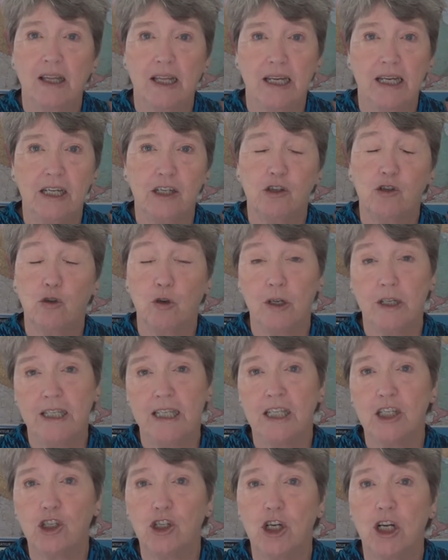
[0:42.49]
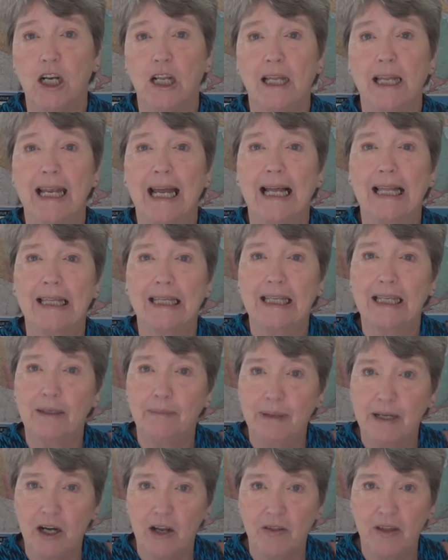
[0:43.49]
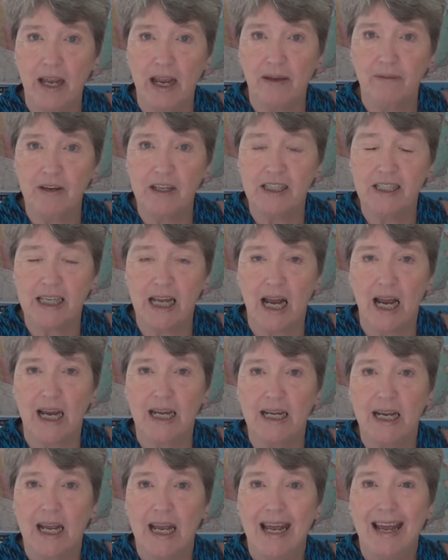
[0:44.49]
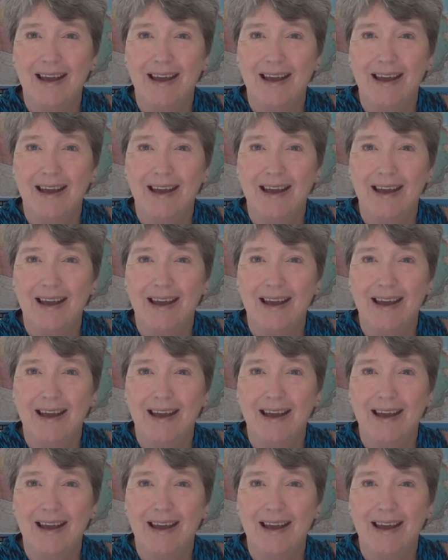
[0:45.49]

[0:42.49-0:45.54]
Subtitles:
that is traditionally a little bit on the heavy side,